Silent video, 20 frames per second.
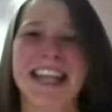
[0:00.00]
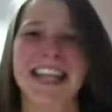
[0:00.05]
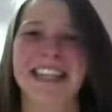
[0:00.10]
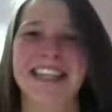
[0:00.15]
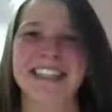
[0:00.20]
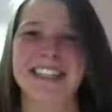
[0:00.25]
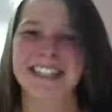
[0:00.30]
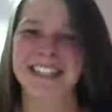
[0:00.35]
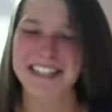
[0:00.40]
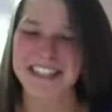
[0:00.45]

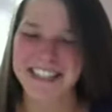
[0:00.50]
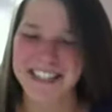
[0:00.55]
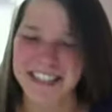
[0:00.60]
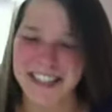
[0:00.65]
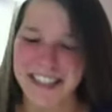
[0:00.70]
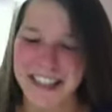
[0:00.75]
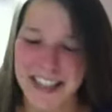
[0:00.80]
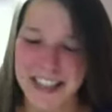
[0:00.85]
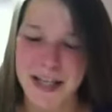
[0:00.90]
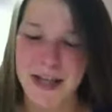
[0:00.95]
this this is like
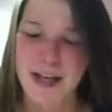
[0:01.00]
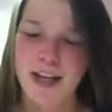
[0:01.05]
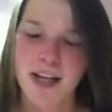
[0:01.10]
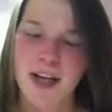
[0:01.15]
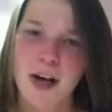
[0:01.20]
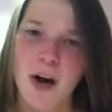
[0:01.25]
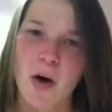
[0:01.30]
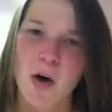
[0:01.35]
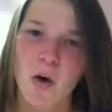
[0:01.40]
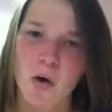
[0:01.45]

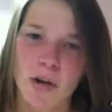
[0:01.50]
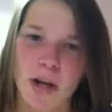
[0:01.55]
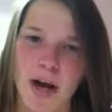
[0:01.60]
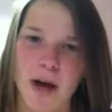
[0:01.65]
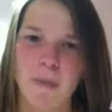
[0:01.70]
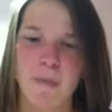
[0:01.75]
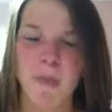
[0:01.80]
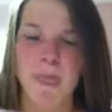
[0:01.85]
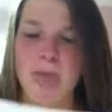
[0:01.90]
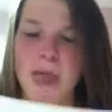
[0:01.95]
Don't. hold on
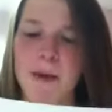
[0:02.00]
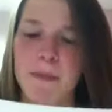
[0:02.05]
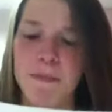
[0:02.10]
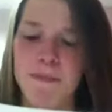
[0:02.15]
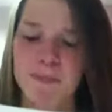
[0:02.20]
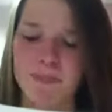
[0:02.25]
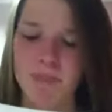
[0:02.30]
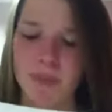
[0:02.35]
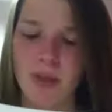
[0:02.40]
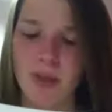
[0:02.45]

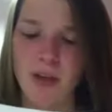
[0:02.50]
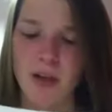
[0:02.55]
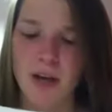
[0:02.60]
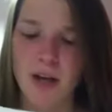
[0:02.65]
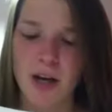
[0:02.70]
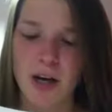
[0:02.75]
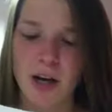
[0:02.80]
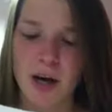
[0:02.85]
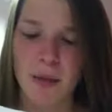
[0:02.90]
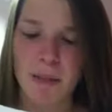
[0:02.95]

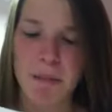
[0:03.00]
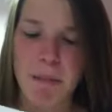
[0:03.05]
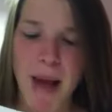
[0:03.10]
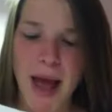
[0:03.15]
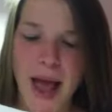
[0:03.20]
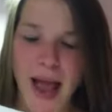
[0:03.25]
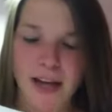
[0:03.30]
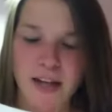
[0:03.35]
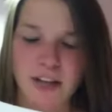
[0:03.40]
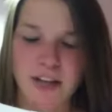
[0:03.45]

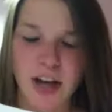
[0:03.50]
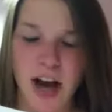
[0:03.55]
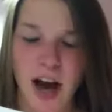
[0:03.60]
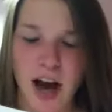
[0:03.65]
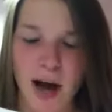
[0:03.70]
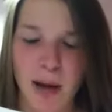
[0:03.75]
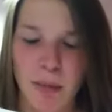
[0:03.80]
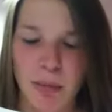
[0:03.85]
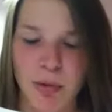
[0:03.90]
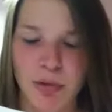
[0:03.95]

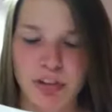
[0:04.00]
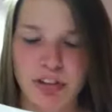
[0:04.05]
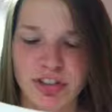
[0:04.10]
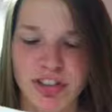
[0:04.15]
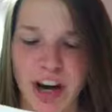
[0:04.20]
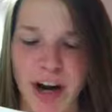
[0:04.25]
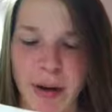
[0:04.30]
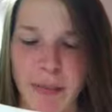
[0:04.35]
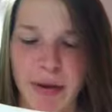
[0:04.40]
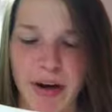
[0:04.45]
McDonald's
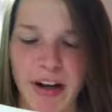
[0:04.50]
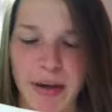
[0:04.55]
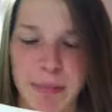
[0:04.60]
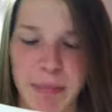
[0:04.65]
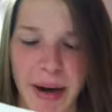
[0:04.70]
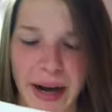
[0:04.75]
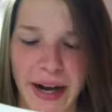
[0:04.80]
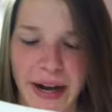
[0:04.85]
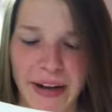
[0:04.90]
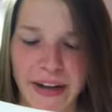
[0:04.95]
Derbrick
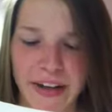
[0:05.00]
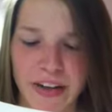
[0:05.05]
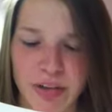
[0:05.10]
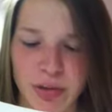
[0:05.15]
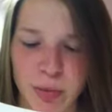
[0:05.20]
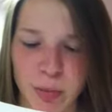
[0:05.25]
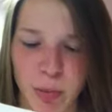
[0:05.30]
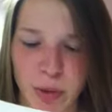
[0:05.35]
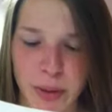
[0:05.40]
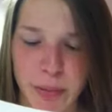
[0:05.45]

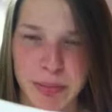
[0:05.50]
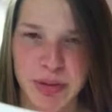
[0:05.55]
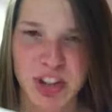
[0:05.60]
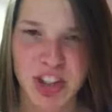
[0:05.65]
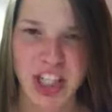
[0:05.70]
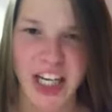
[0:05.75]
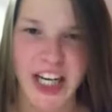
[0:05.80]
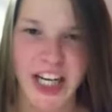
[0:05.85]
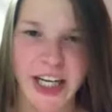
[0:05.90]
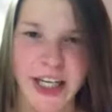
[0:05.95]
Pandas with
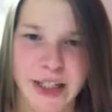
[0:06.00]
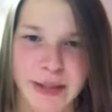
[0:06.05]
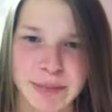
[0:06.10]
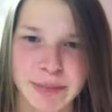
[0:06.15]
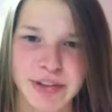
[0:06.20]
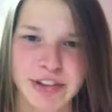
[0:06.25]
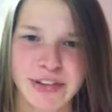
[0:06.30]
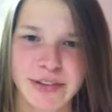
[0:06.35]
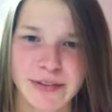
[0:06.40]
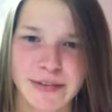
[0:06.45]

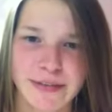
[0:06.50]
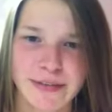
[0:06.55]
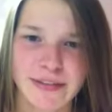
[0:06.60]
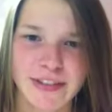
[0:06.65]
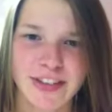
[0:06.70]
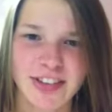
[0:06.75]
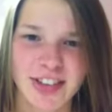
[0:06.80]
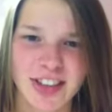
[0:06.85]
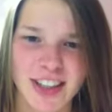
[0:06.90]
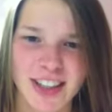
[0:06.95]
cheese
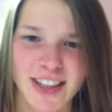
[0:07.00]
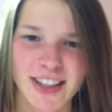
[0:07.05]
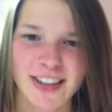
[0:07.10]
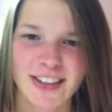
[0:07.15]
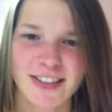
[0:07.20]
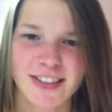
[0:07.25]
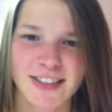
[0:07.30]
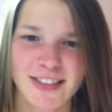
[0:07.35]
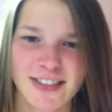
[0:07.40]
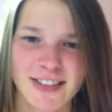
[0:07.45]

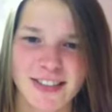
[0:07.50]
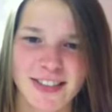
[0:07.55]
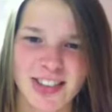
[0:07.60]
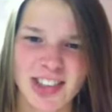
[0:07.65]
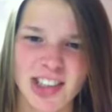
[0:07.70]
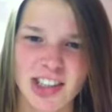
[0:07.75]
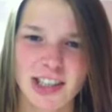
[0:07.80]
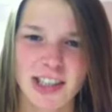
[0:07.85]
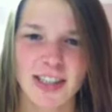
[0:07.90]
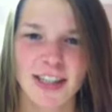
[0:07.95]
chings
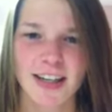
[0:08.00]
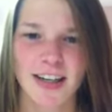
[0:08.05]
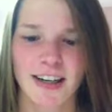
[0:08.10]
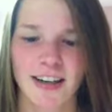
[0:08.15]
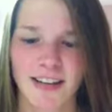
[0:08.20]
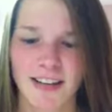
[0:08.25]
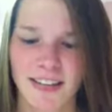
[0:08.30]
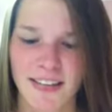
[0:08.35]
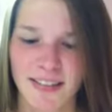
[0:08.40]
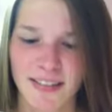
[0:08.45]
ching
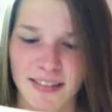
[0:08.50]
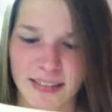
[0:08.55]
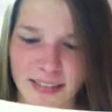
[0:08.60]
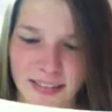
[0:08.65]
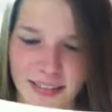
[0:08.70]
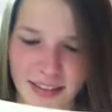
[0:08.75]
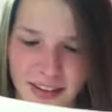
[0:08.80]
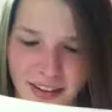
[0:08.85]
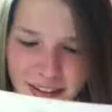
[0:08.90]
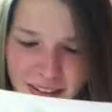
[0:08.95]
move on
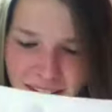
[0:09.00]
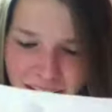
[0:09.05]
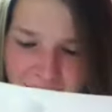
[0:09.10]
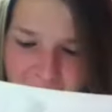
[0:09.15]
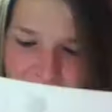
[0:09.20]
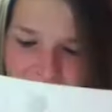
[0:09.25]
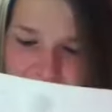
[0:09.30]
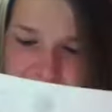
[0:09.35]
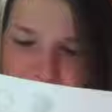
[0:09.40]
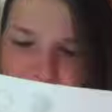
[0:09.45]

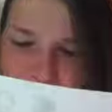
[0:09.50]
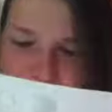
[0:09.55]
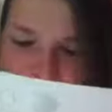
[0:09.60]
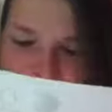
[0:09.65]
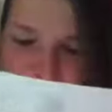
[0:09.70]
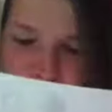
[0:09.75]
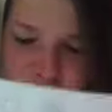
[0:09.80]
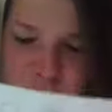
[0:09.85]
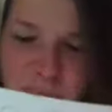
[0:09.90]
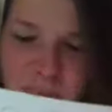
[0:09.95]
okay
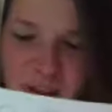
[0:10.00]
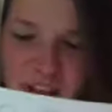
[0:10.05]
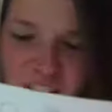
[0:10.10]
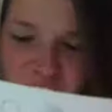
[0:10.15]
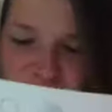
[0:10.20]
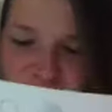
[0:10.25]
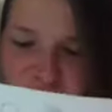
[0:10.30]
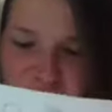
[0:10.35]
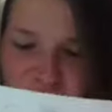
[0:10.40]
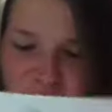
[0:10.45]

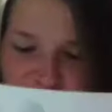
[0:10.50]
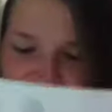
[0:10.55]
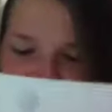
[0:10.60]
spaghetti